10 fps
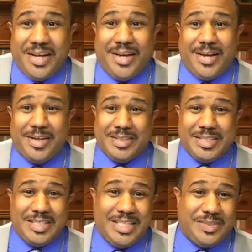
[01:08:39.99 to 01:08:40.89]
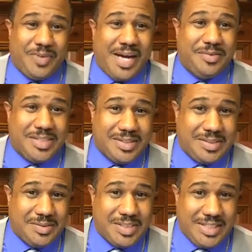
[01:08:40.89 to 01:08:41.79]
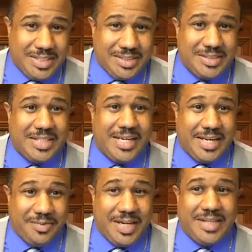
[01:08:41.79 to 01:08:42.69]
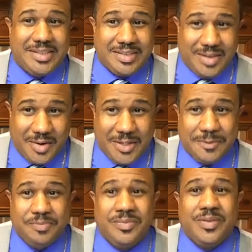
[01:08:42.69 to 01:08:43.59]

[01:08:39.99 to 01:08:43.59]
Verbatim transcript: Uh, there's at least five or six jurisdictions that have got started